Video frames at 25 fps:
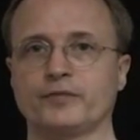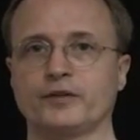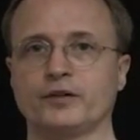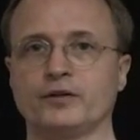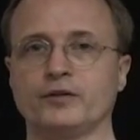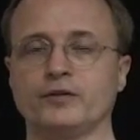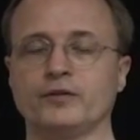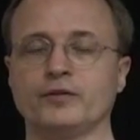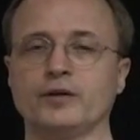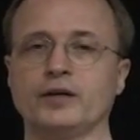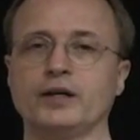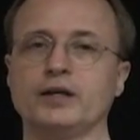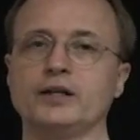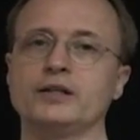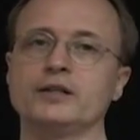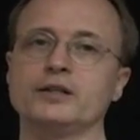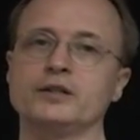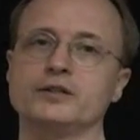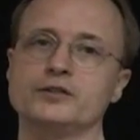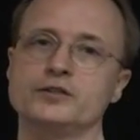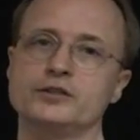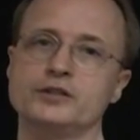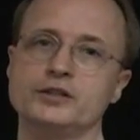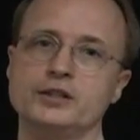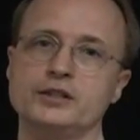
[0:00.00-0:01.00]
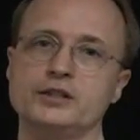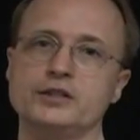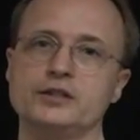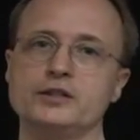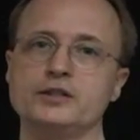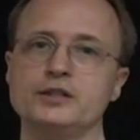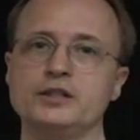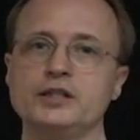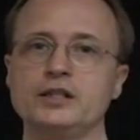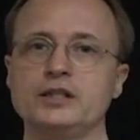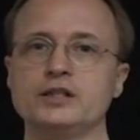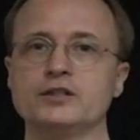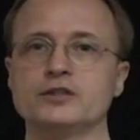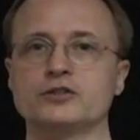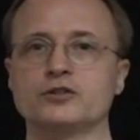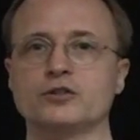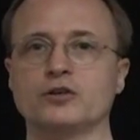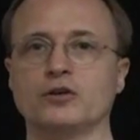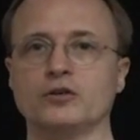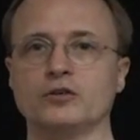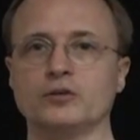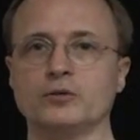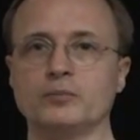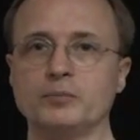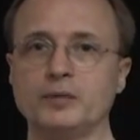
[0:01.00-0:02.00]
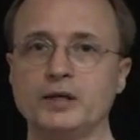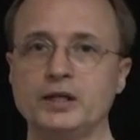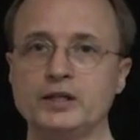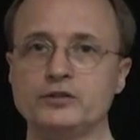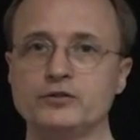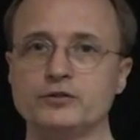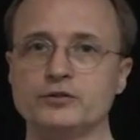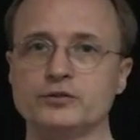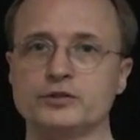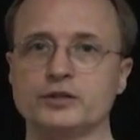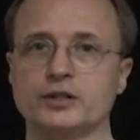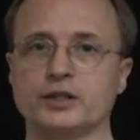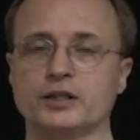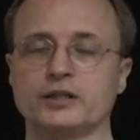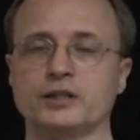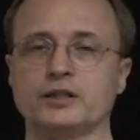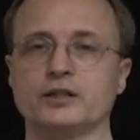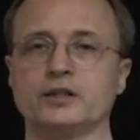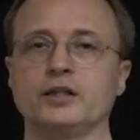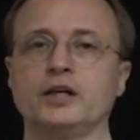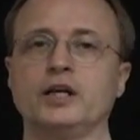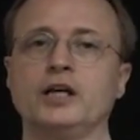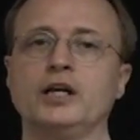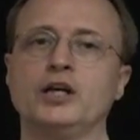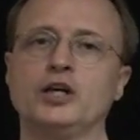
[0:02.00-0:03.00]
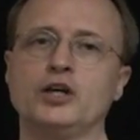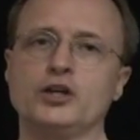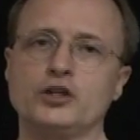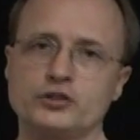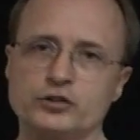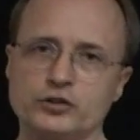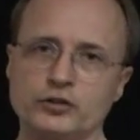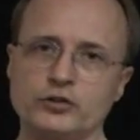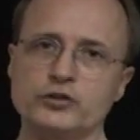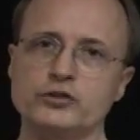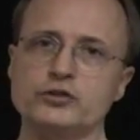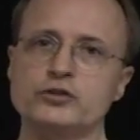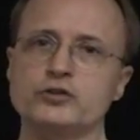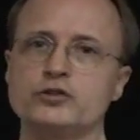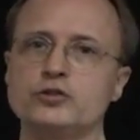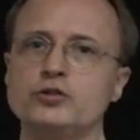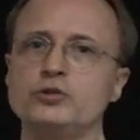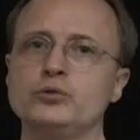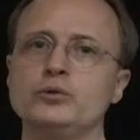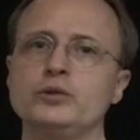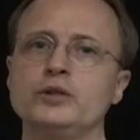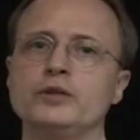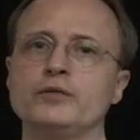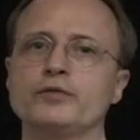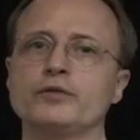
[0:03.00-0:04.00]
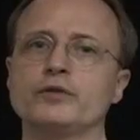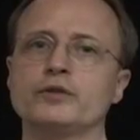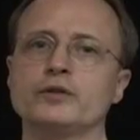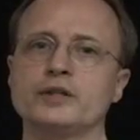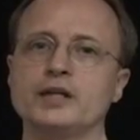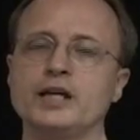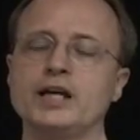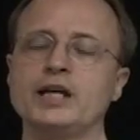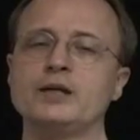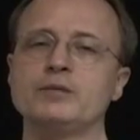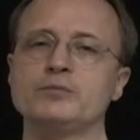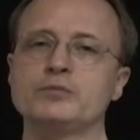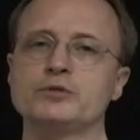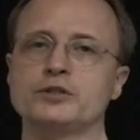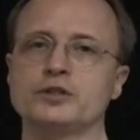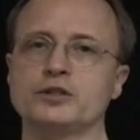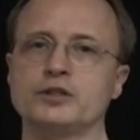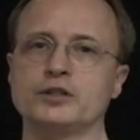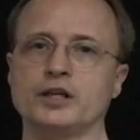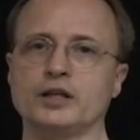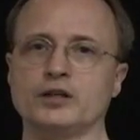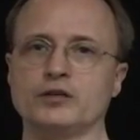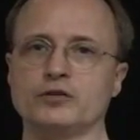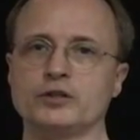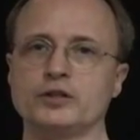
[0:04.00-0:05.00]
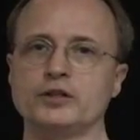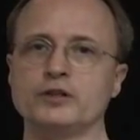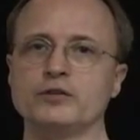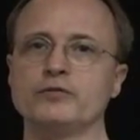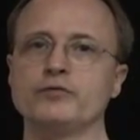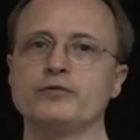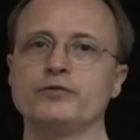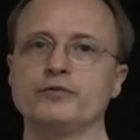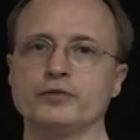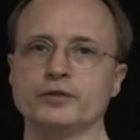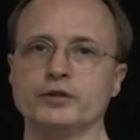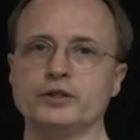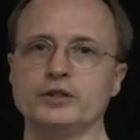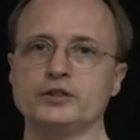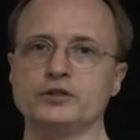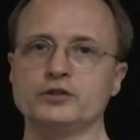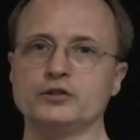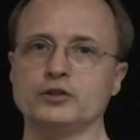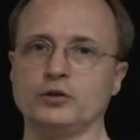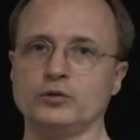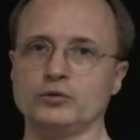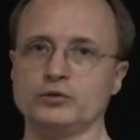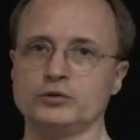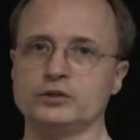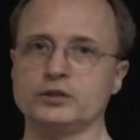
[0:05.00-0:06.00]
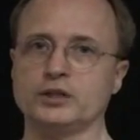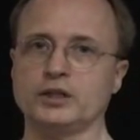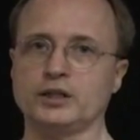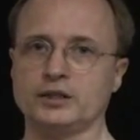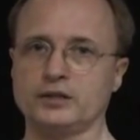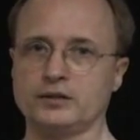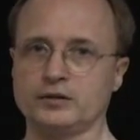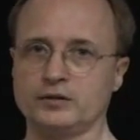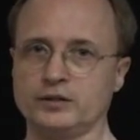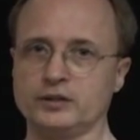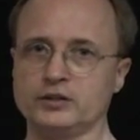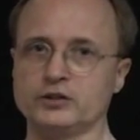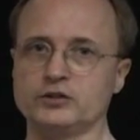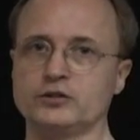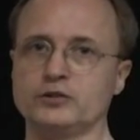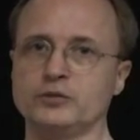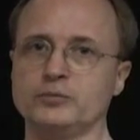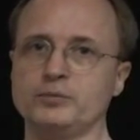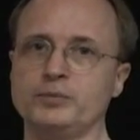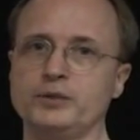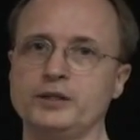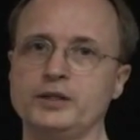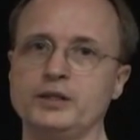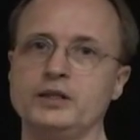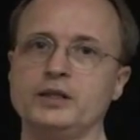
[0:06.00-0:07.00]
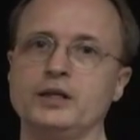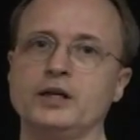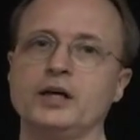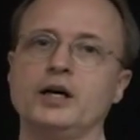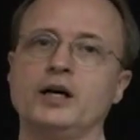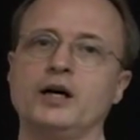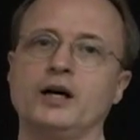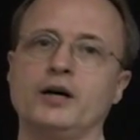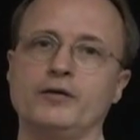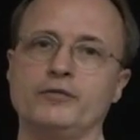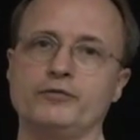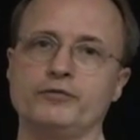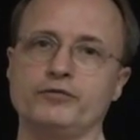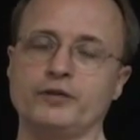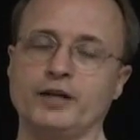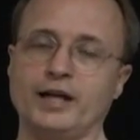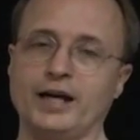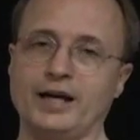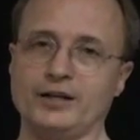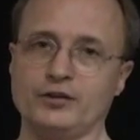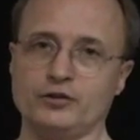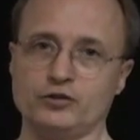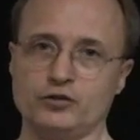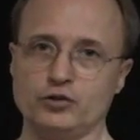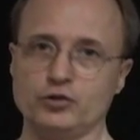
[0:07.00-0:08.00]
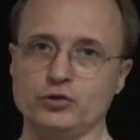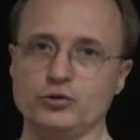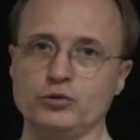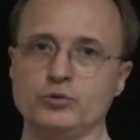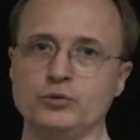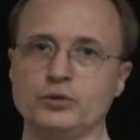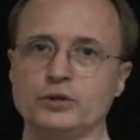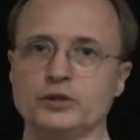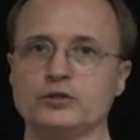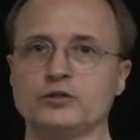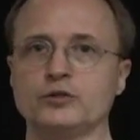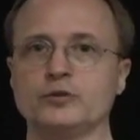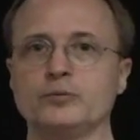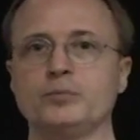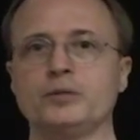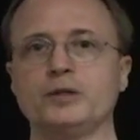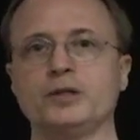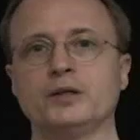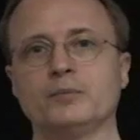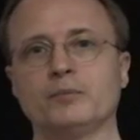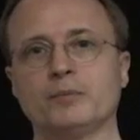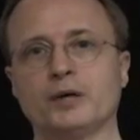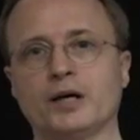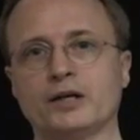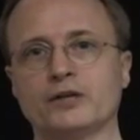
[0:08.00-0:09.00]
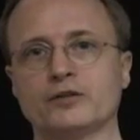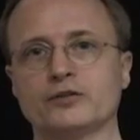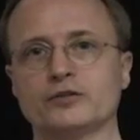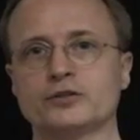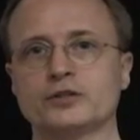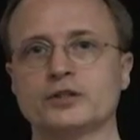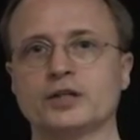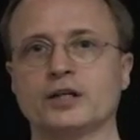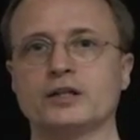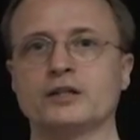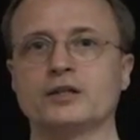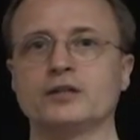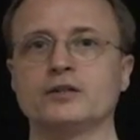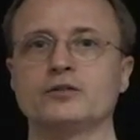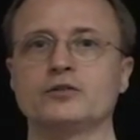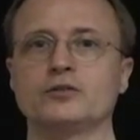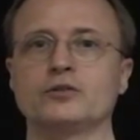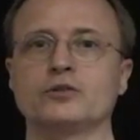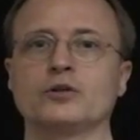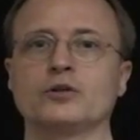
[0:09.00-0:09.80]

All right, and C to D is called a major second. So there's 2 different names that they give for these notes. Like this could be a flat 2, it could be a minor second,